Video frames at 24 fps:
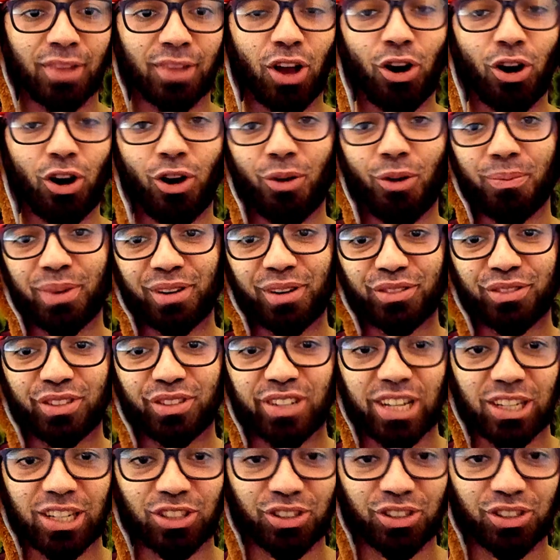oh, Pervy
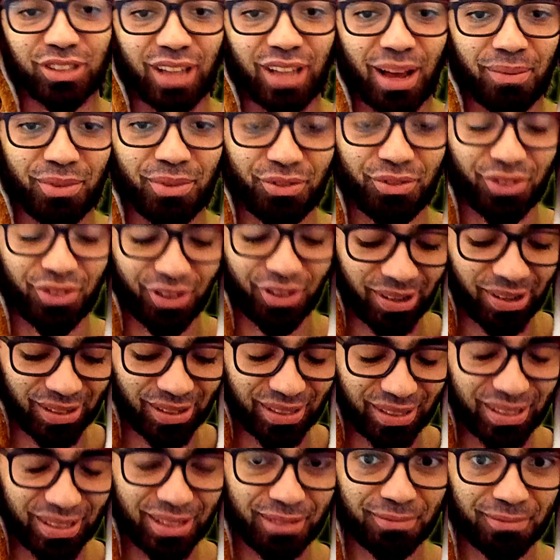Sage is happy for
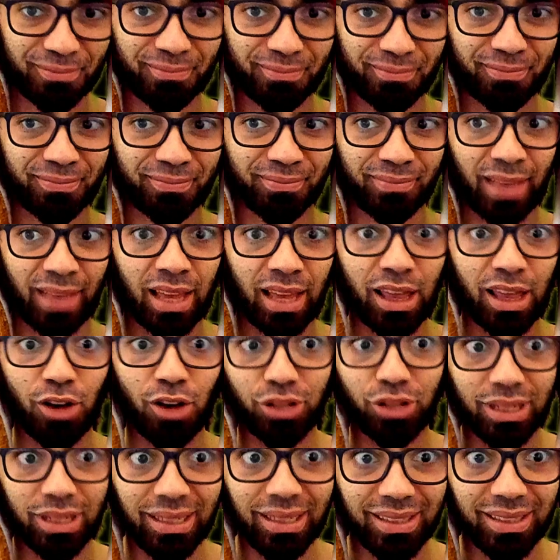us. And now
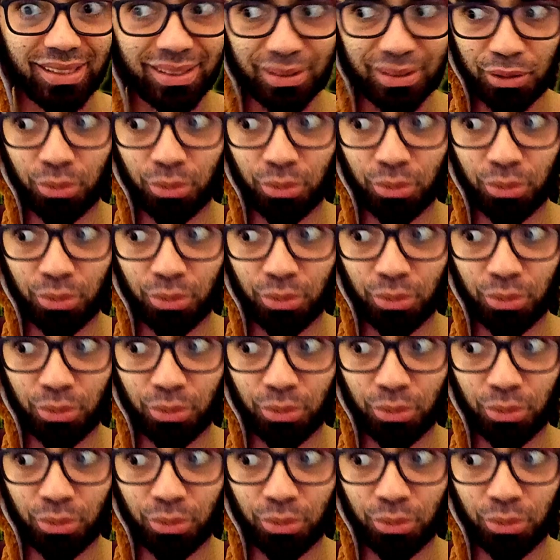this!